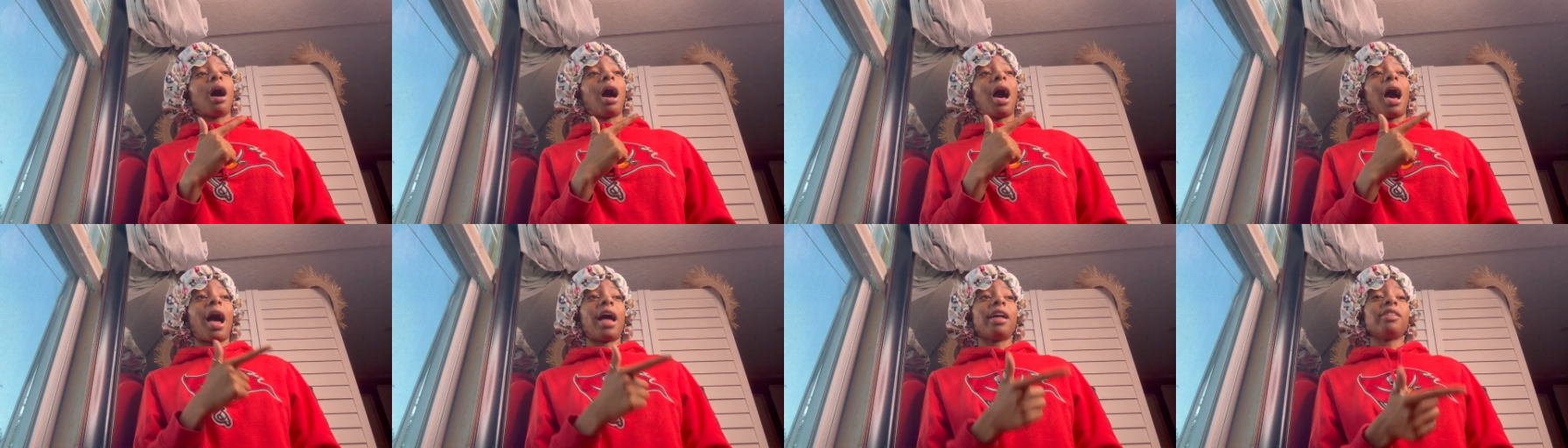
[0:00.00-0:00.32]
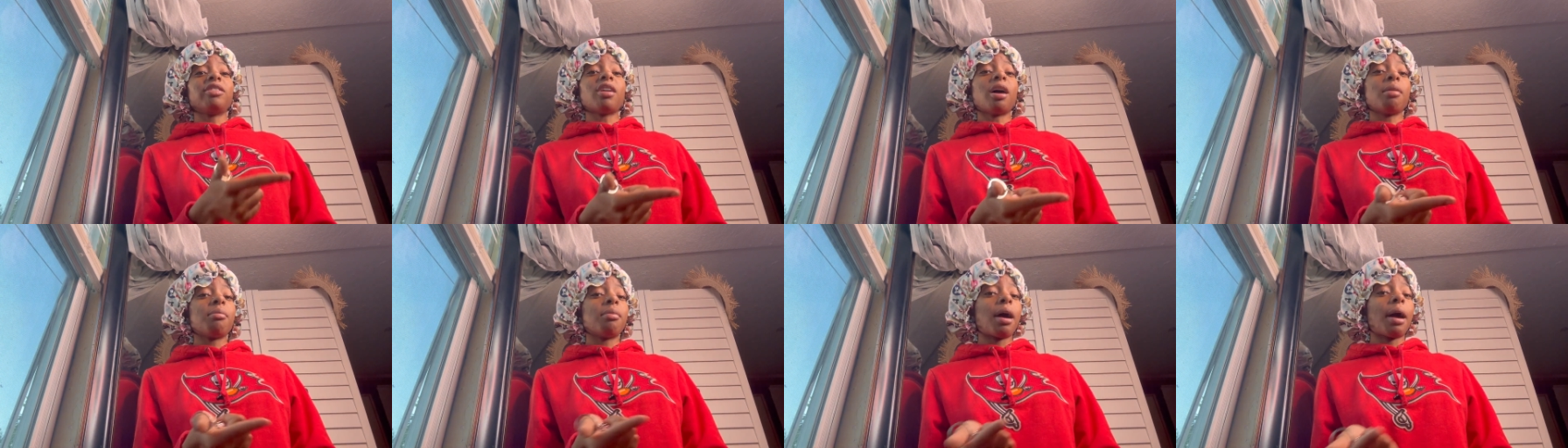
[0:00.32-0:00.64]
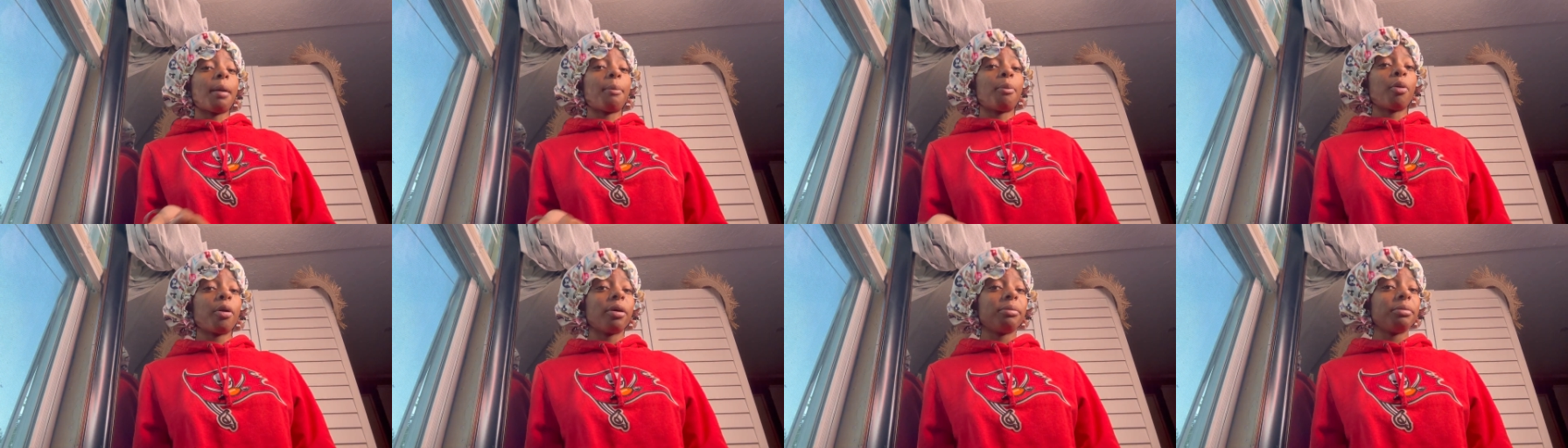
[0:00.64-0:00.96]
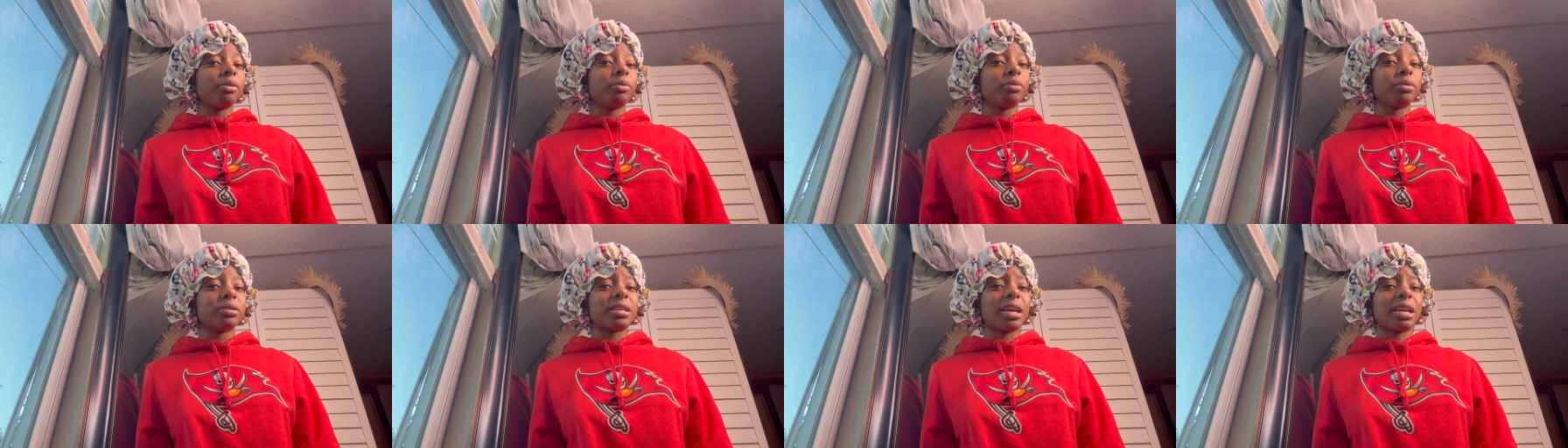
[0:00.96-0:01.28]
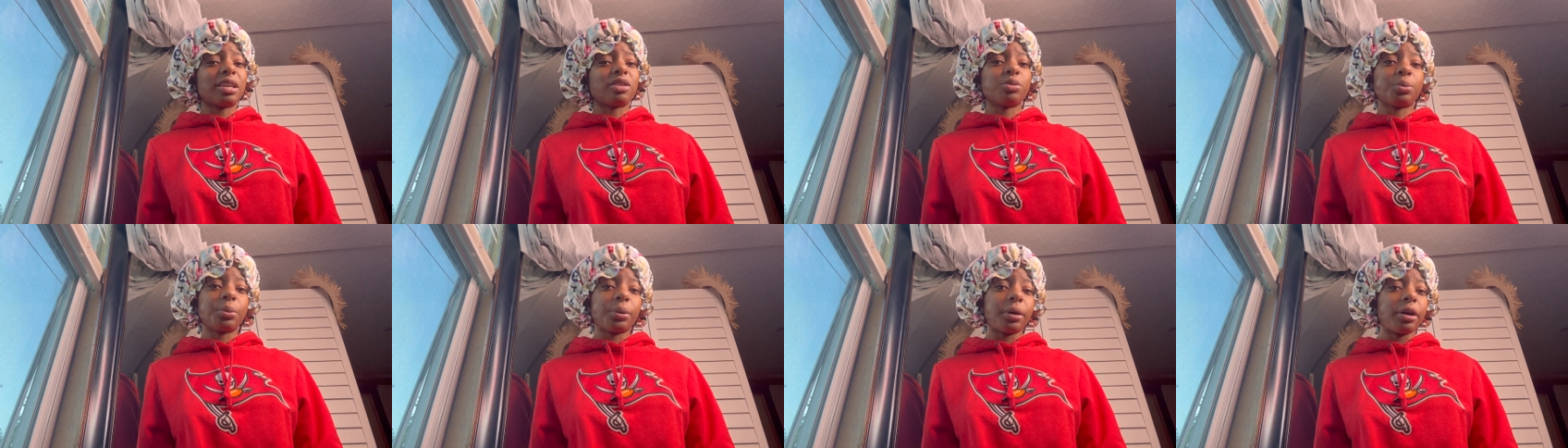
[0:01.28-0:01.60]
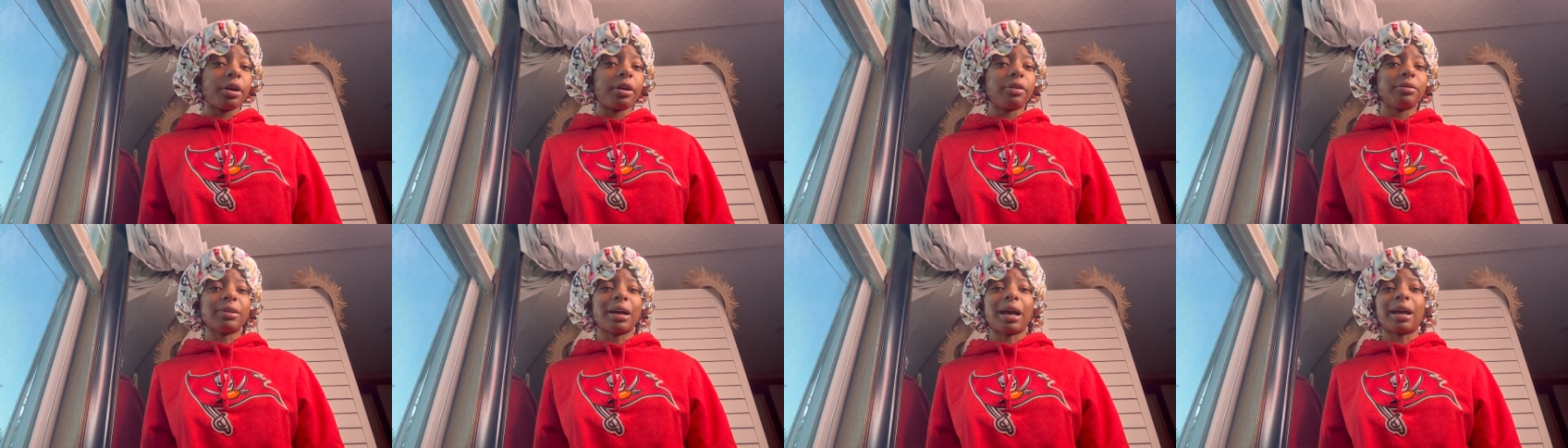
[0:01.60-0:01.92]
I thought my appointment was at
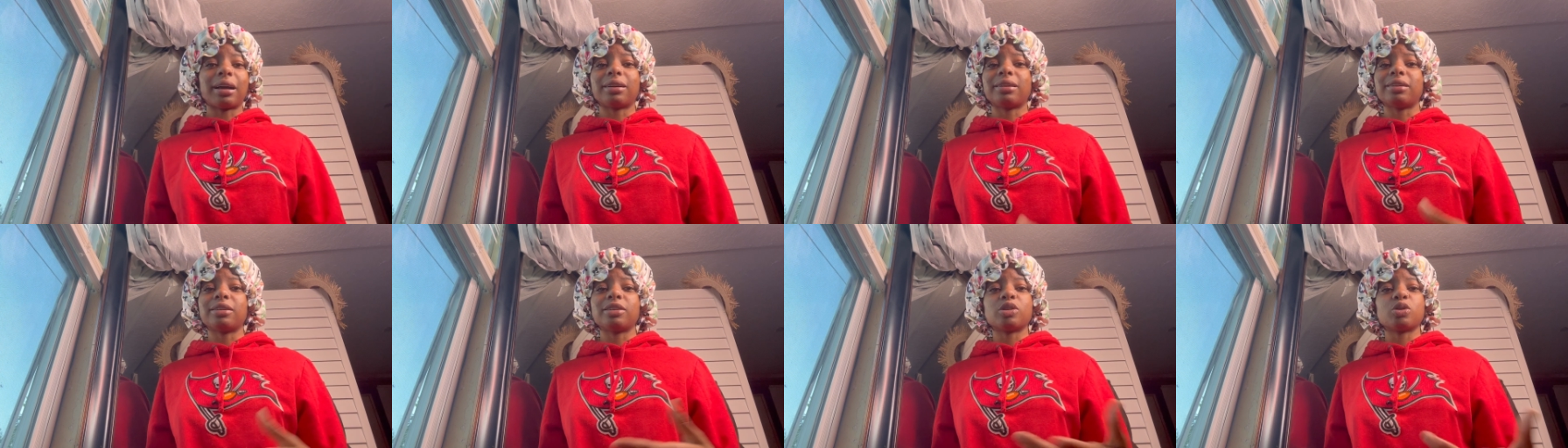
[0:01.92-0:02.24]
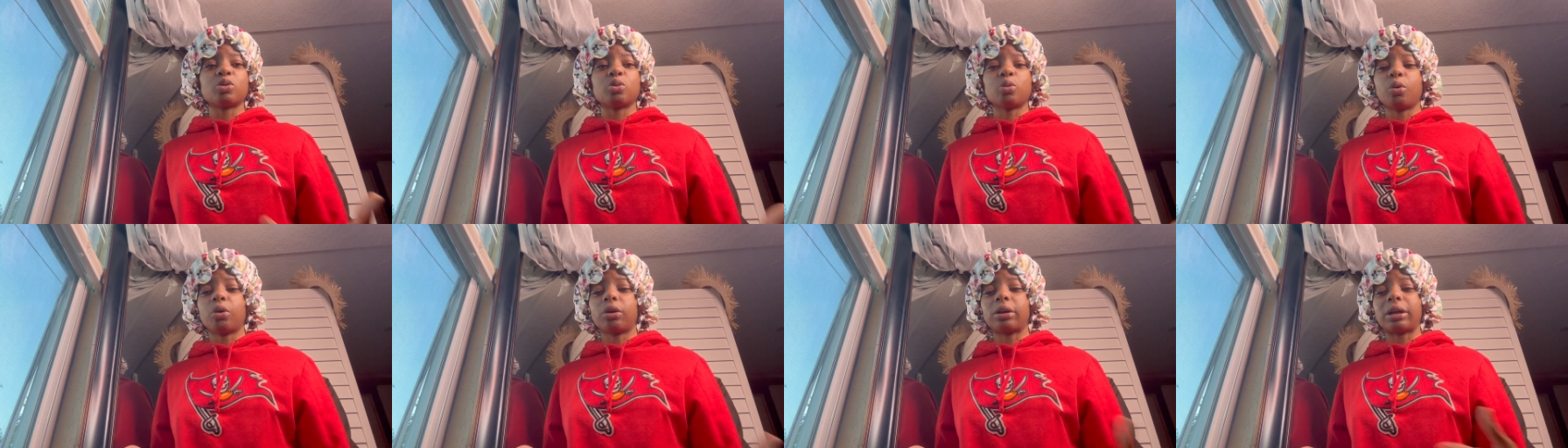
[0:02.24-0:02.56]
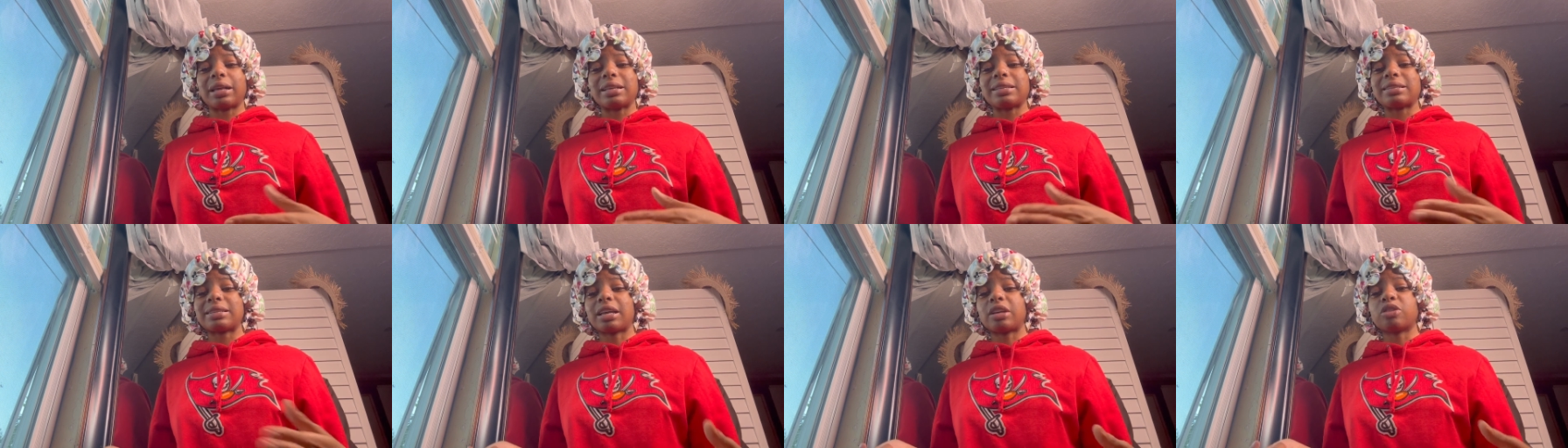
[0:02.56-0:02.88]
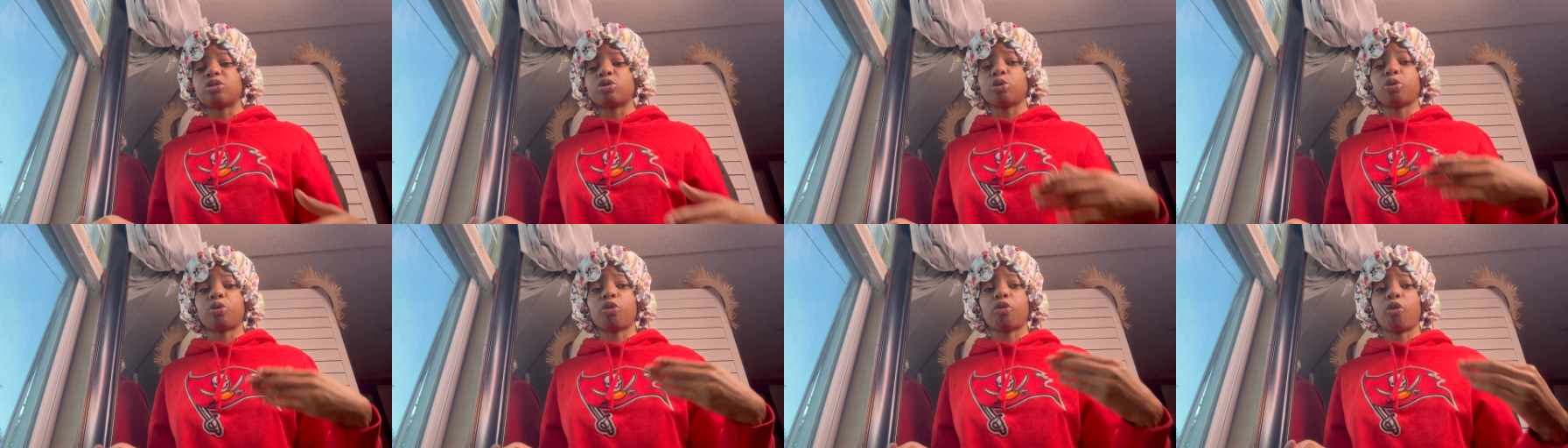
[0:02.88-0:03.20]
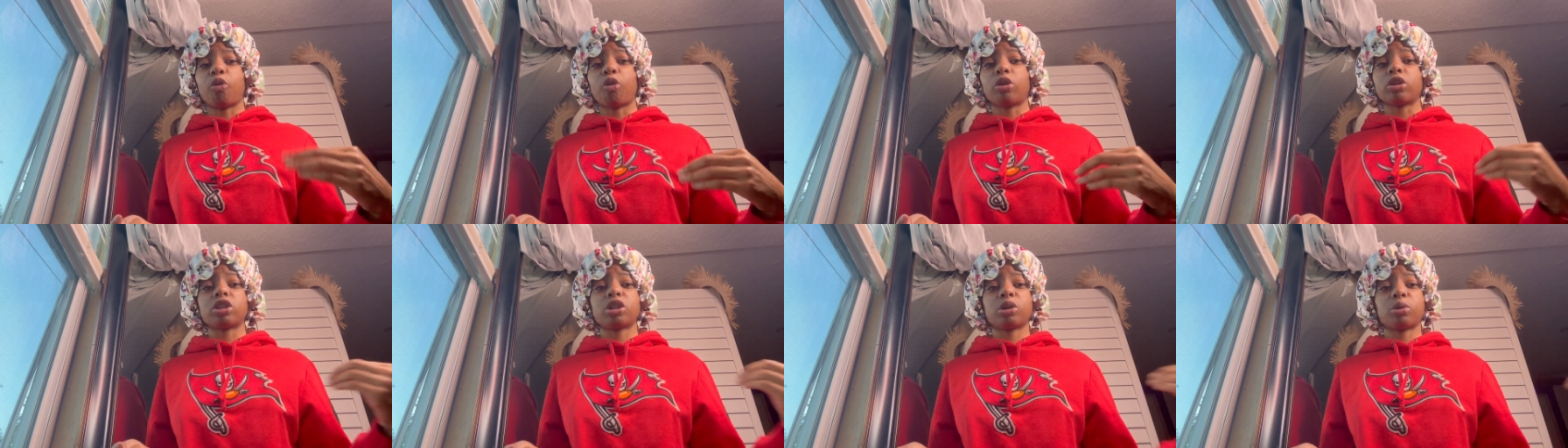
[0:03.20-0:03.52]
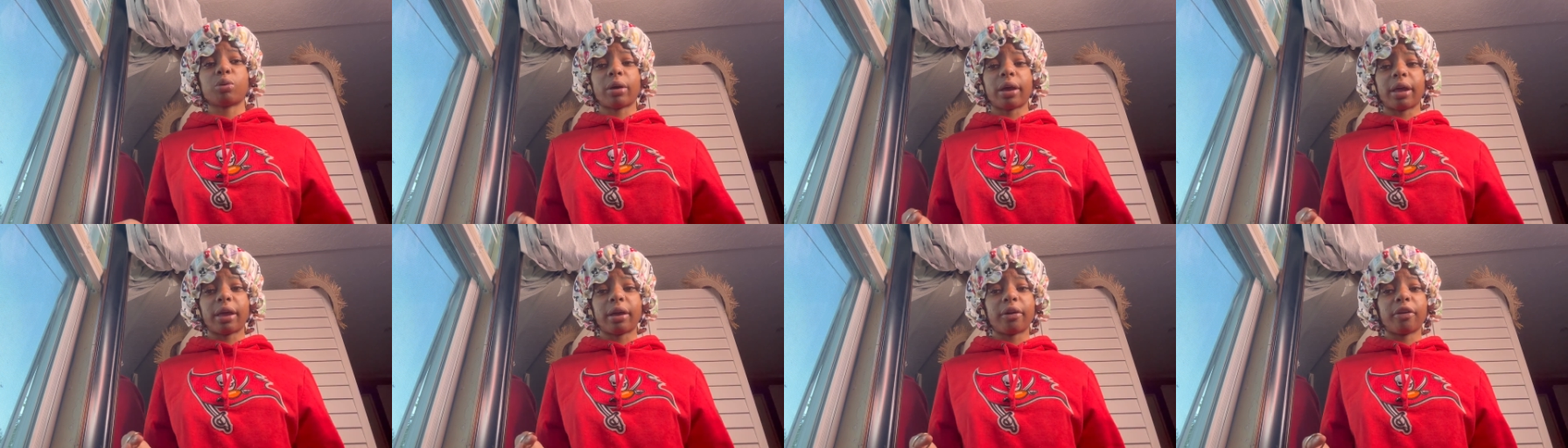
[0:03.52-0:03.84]
12. I could have sworn I scheduled for
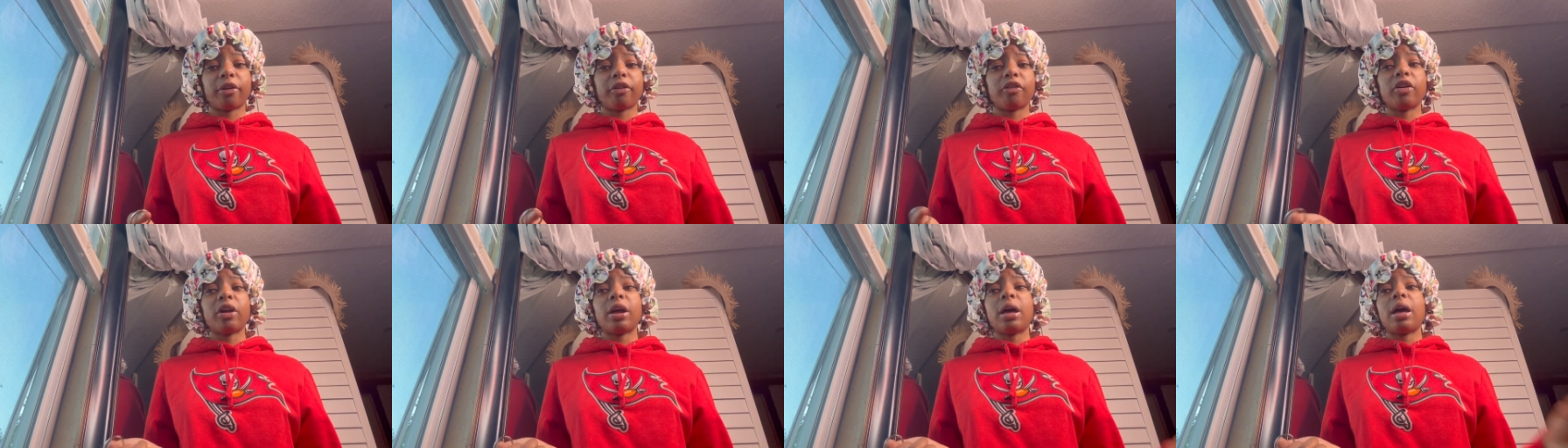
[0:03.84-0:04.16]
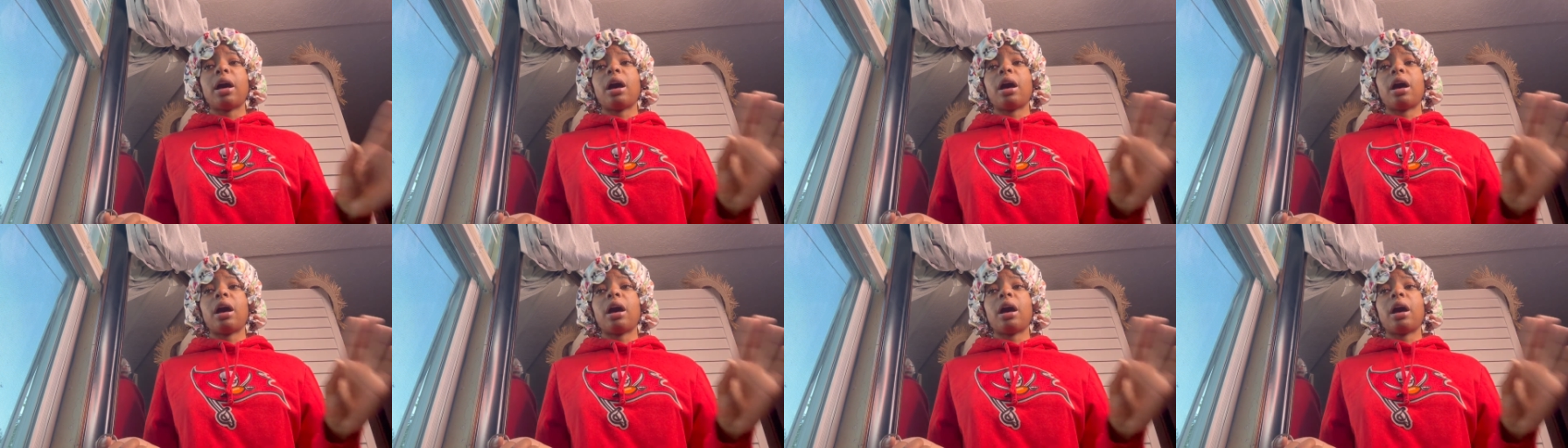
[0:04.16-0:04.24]
12.